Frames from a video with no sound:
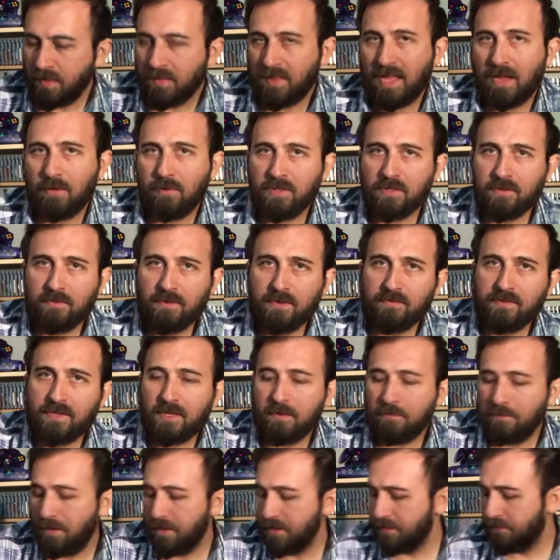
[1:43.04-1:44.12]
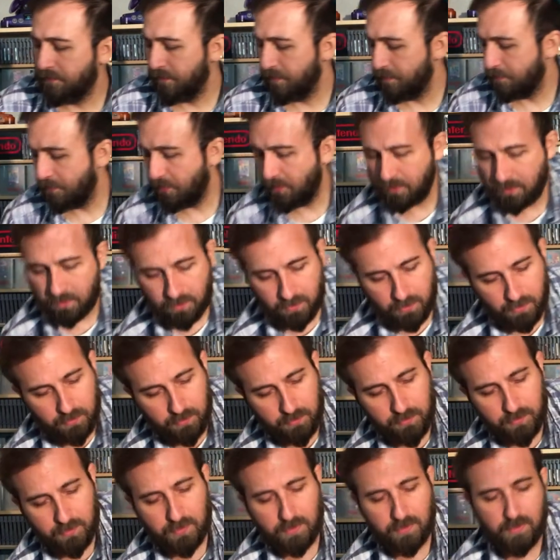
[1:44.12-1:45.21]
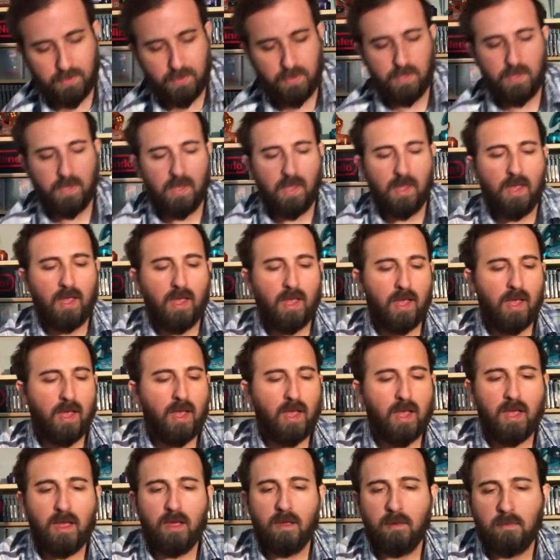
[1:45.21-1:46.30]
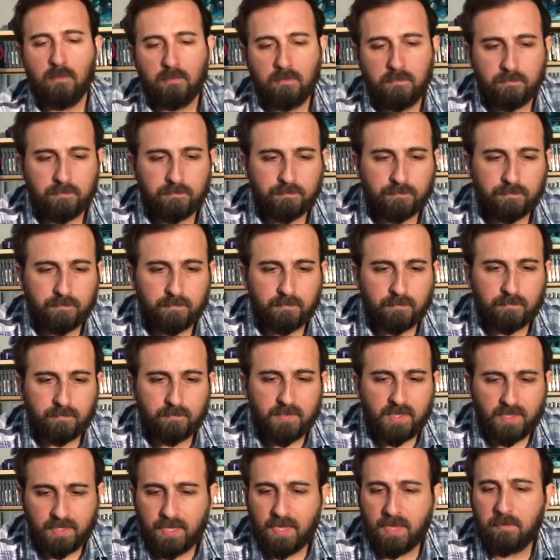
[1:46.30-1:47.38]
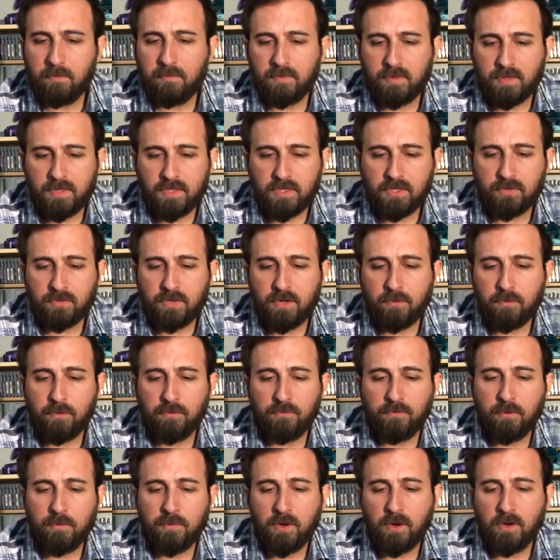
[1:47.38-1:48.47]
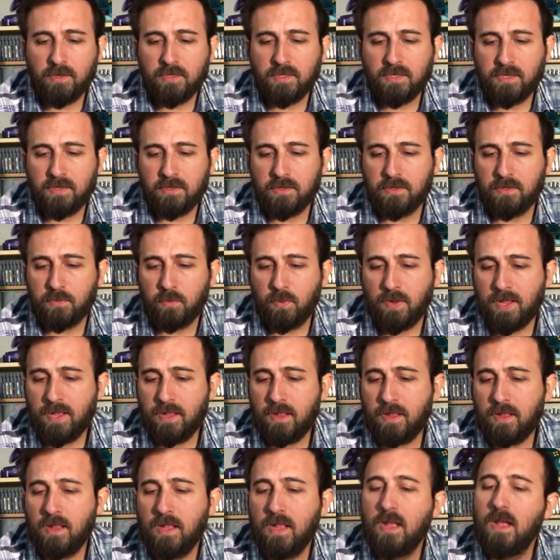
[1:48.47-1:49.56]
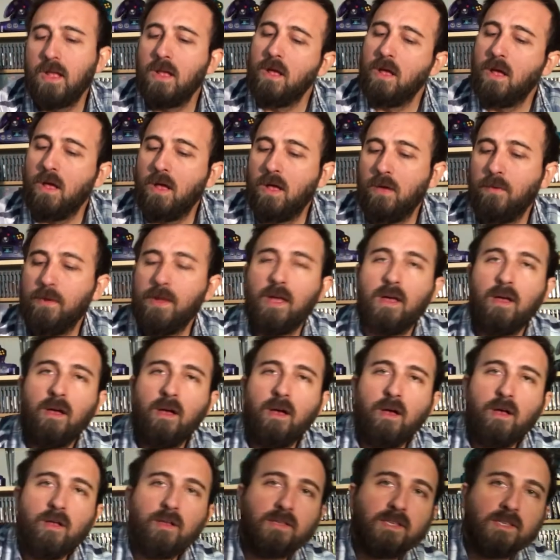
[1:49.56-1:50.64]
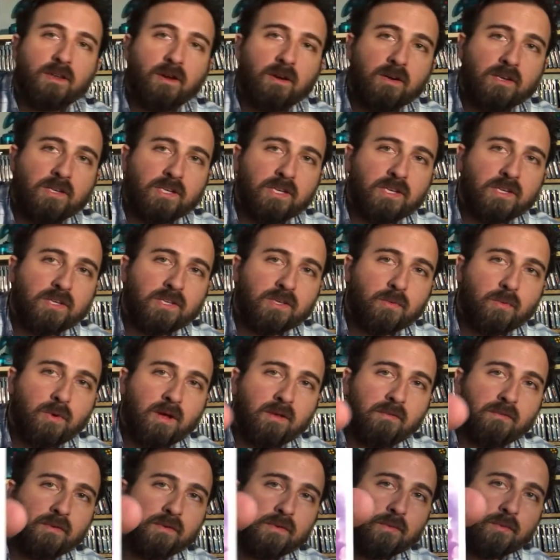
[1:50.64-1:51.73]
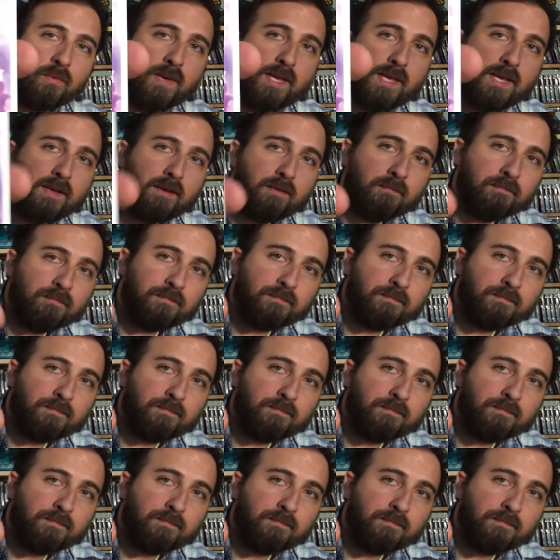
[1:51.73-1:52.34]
That was 15 bucks for the both of those. Um, yep, these three were from yard sales as well. We got All-Star Cheer Squad for the Wii,